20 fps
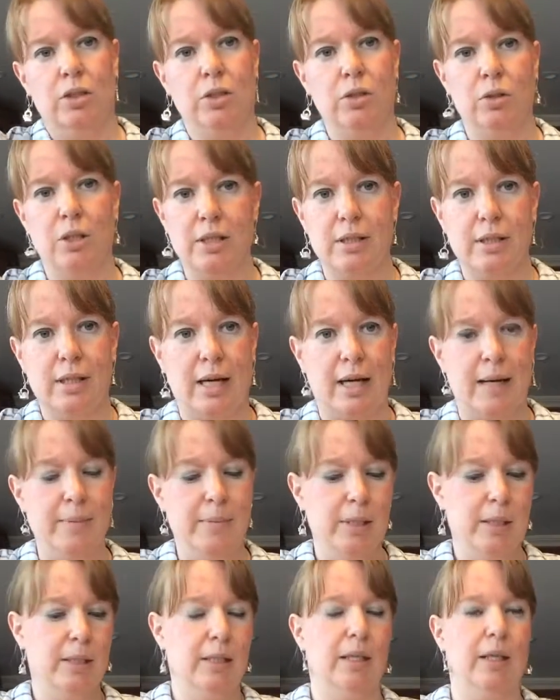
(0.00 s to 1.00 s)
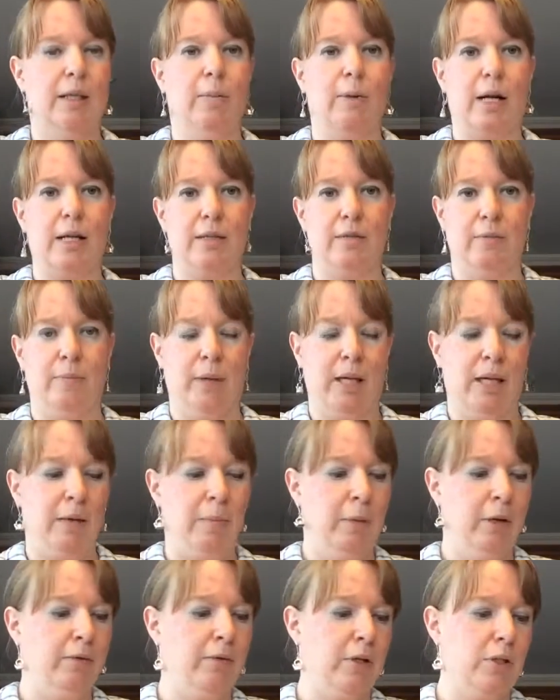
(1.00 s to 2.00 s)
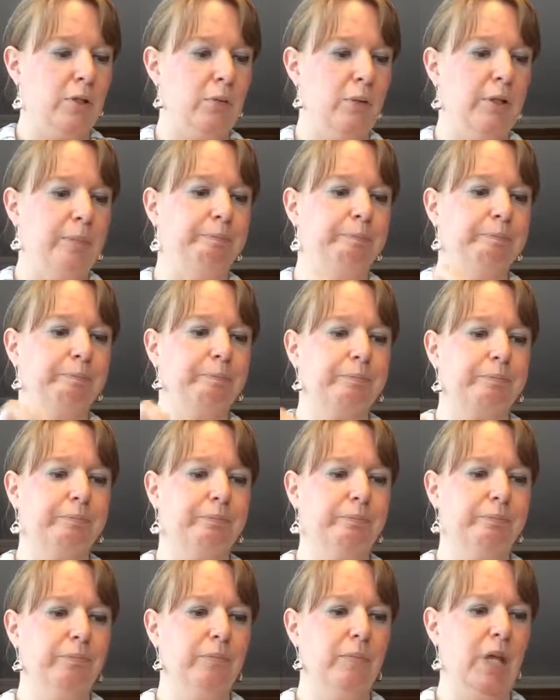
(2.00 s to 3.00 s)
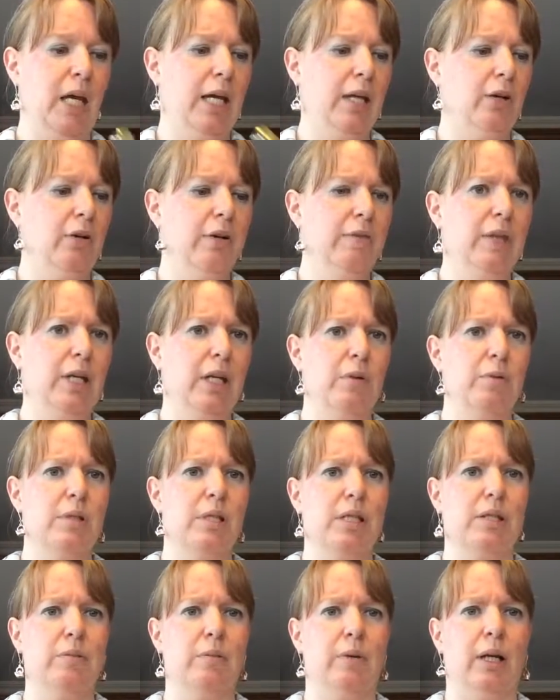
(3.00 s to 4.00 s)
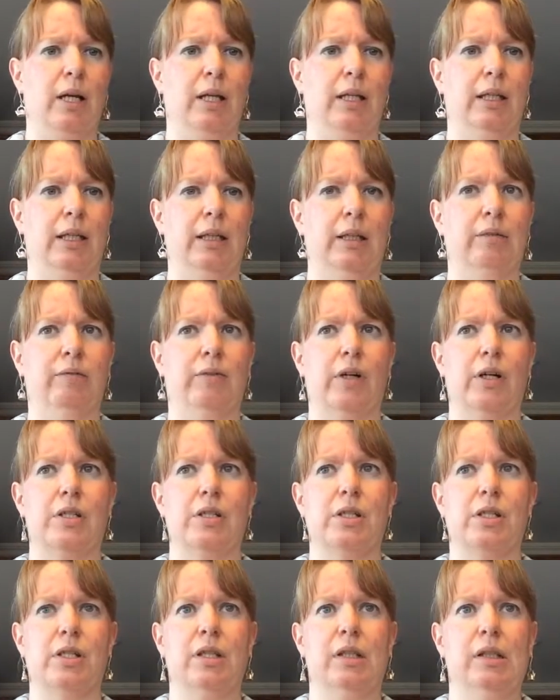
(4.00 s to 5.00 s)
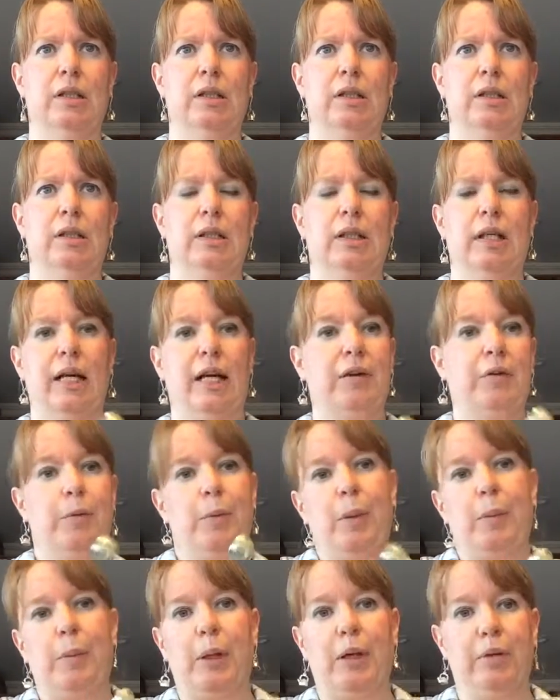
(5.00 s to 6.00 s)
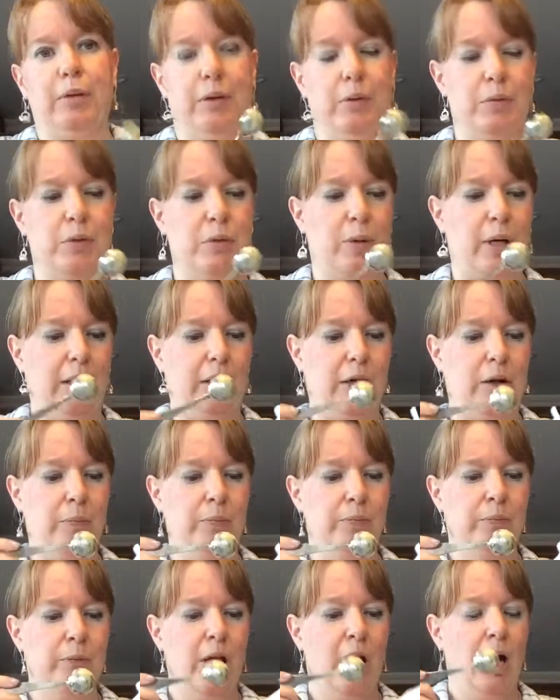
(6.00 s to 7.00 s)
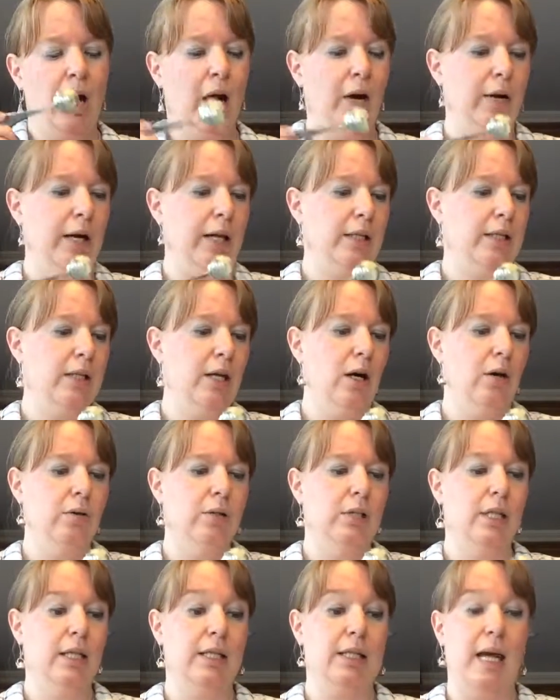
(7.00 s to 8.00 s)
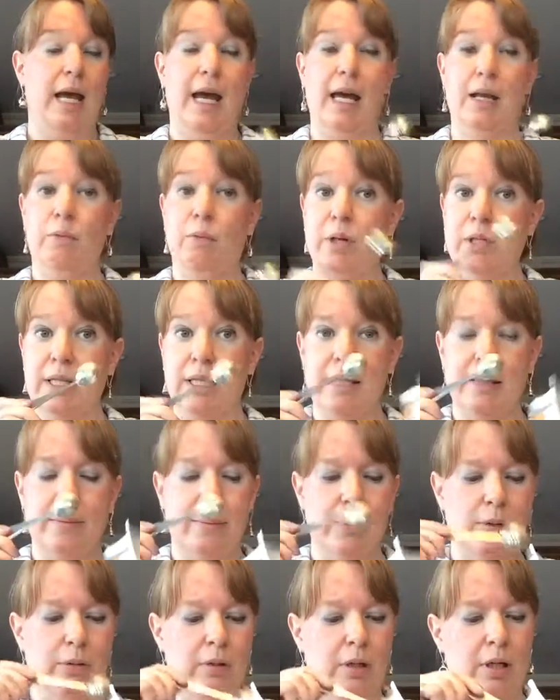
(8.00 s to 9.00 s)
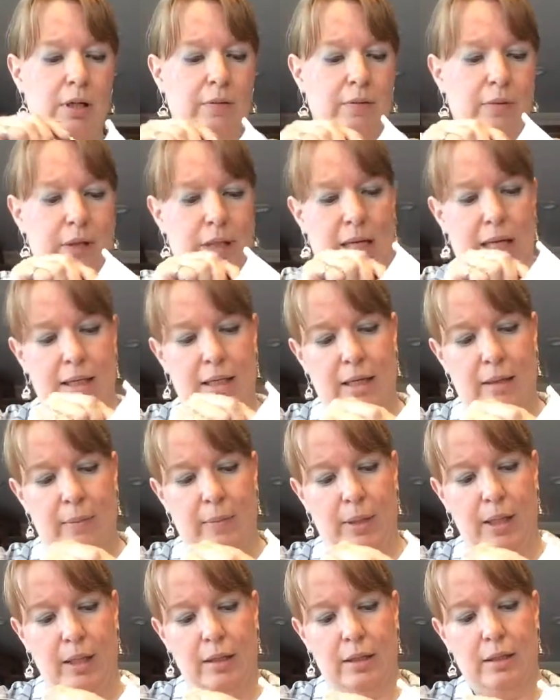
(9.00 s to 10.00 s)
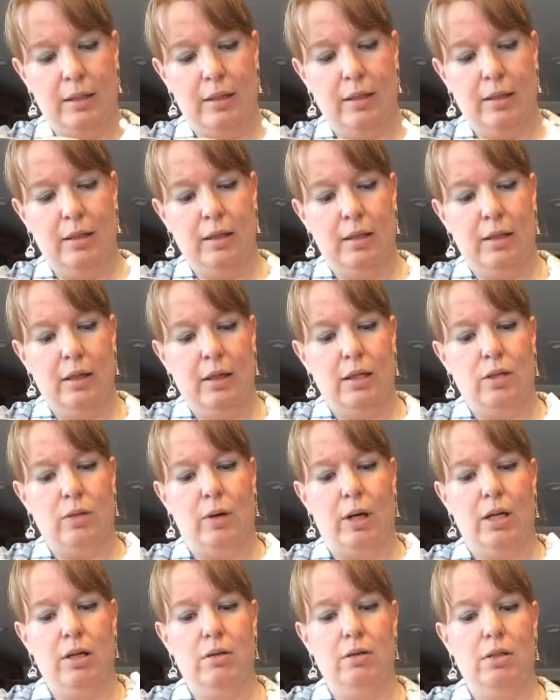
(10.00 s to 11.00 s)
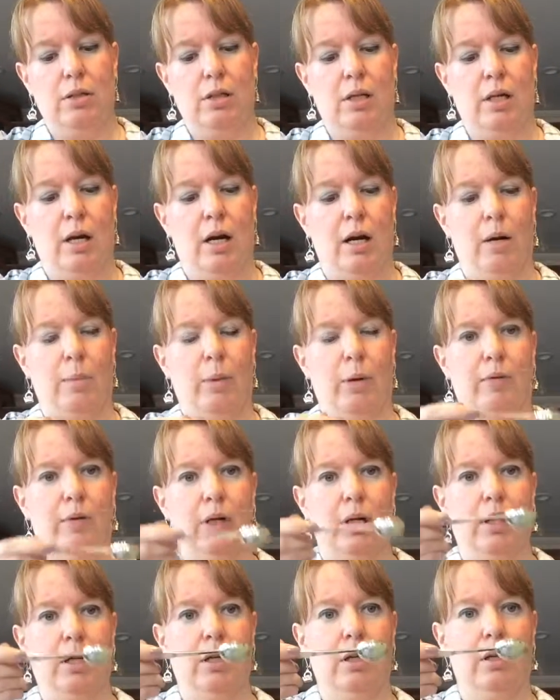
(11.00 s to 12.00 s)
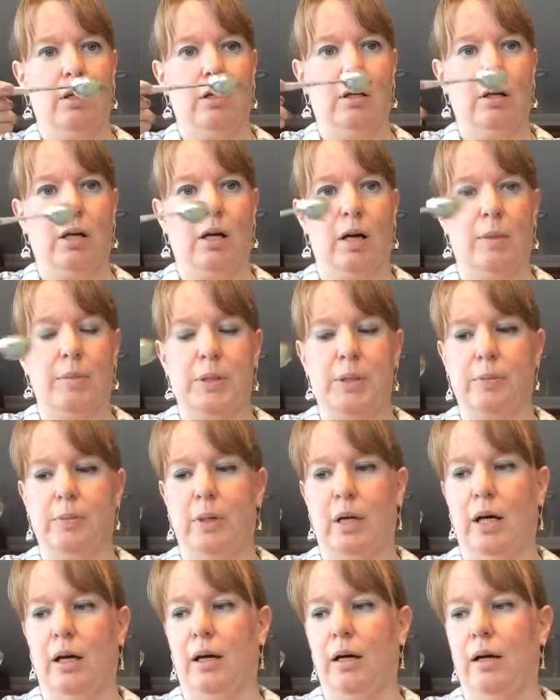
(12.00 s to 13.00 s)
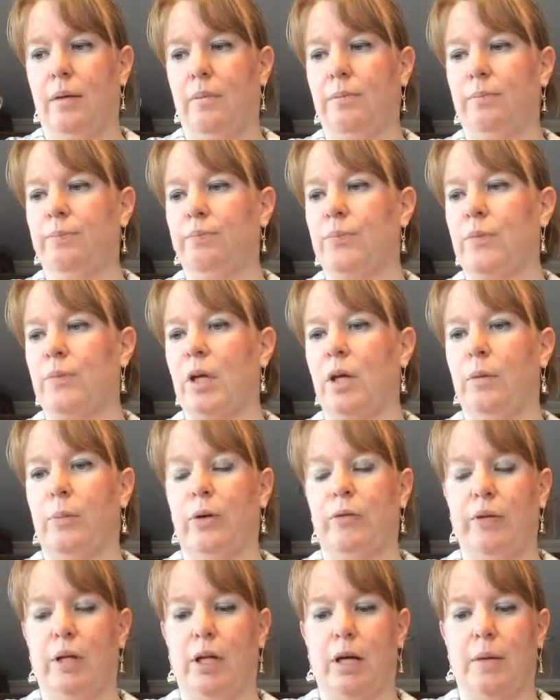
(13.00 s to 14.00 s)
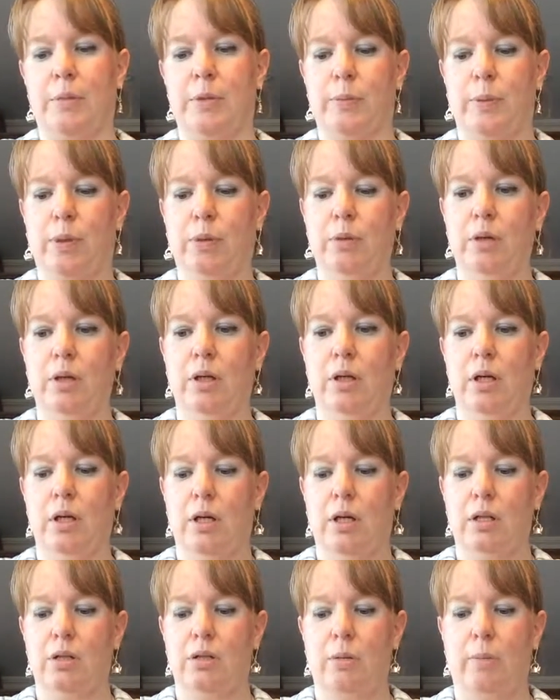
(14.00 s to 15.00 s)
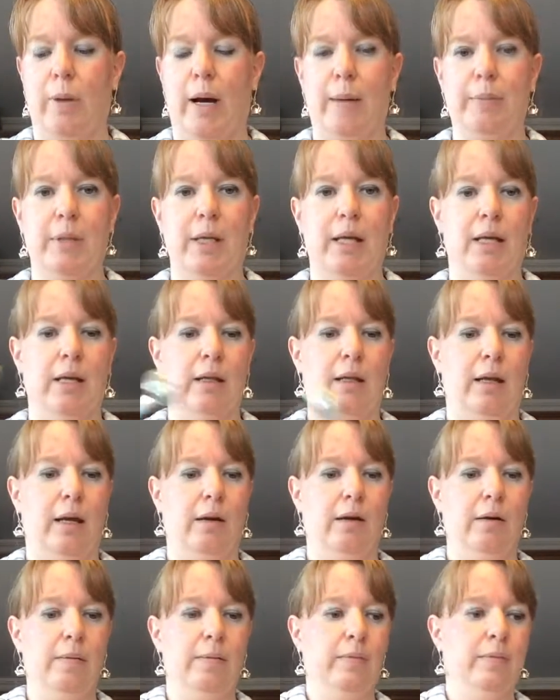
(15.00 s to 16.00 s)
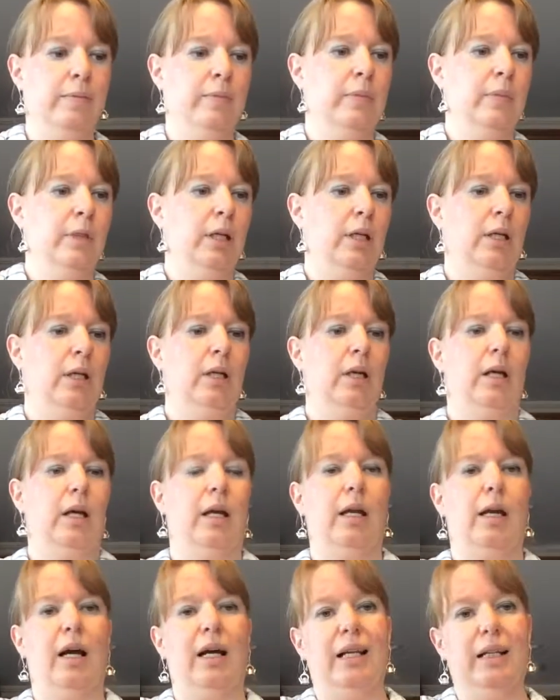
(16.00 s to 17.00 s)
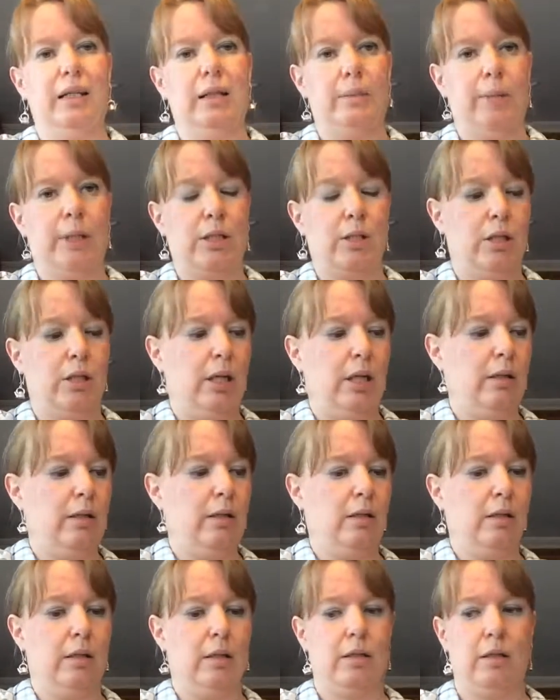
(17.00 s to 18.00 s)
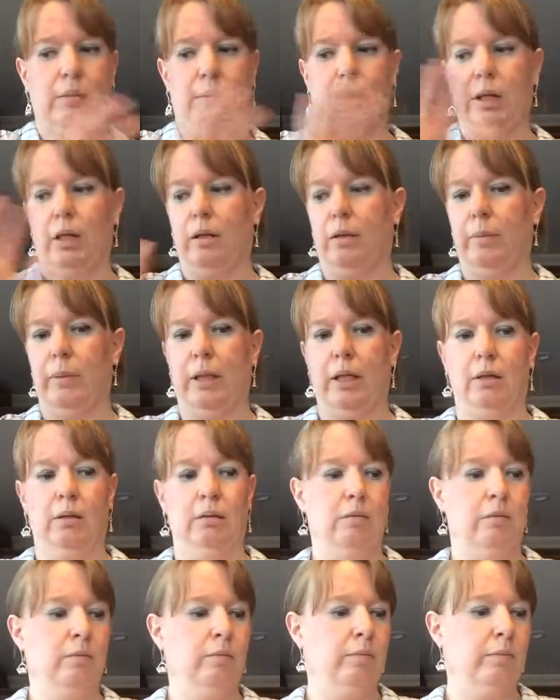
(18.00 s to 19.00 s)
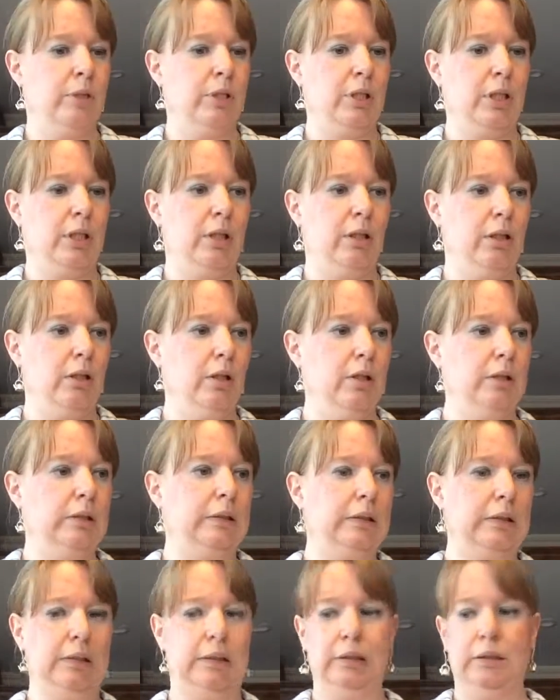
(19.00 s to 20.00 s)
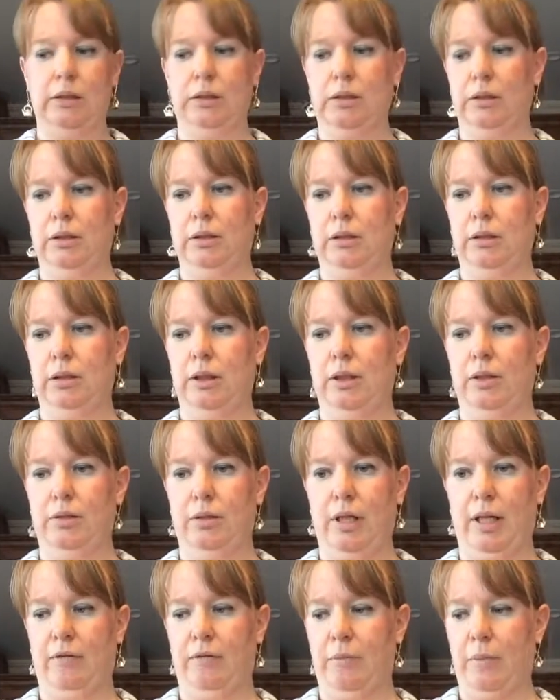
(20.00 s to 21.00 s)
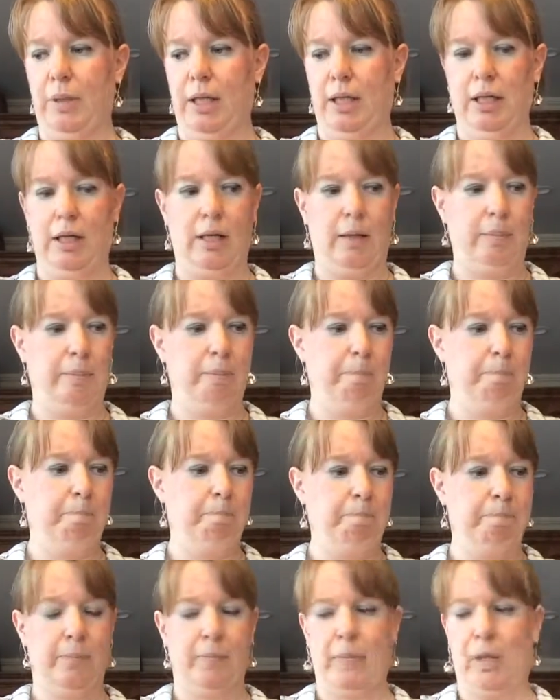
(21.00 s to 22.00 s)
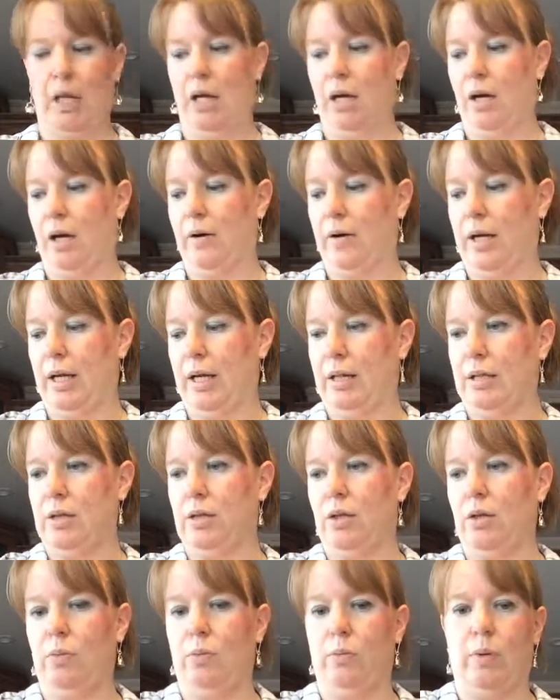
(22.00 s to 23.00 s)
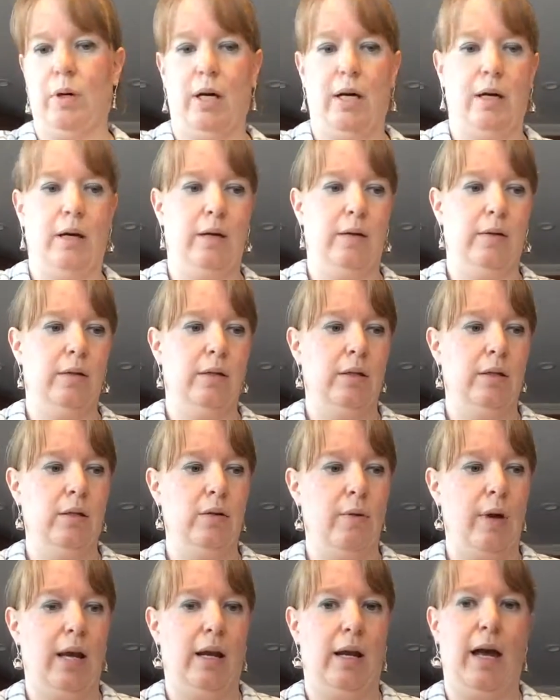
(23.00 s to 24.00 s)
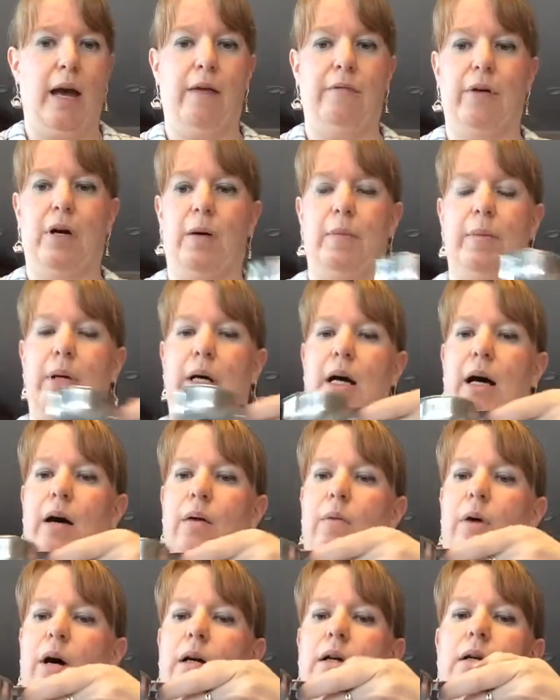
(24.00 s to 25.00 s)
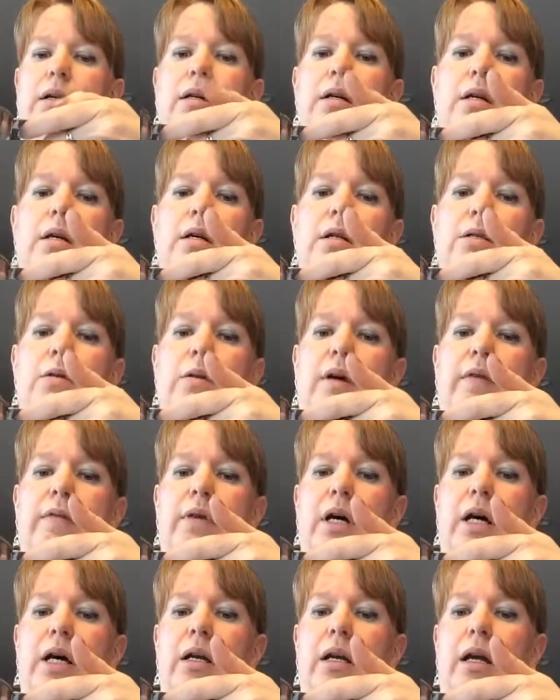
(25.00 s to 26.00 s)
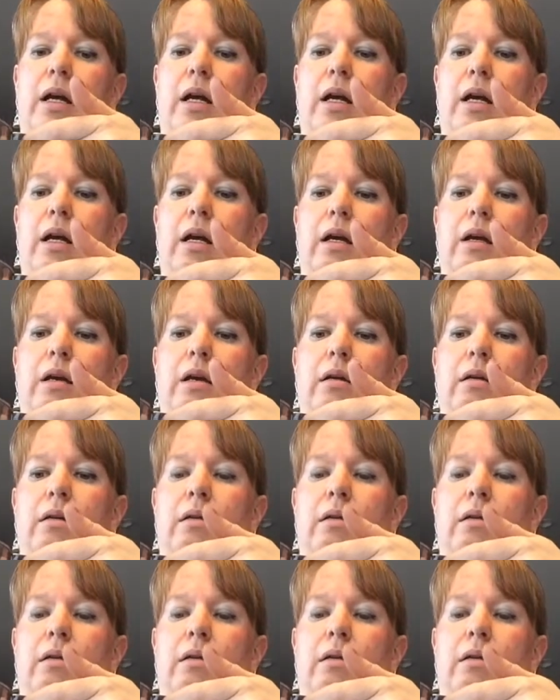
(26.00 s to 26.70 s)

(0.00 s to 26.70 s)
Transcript: two dozen times in the process of making my first one. I don't even think it was this one I did first. I can't remember now. It was a while ago. All right, so it says add one teaspoon of the latte mix. So I use in our perfect cups, um, perfect cup spoon. So pop that in there. And I like to measure things because I'm a little bit particular. Oh, I don't have my cup. All right, and so you uh, you add a half a cup of hot water. So I've got a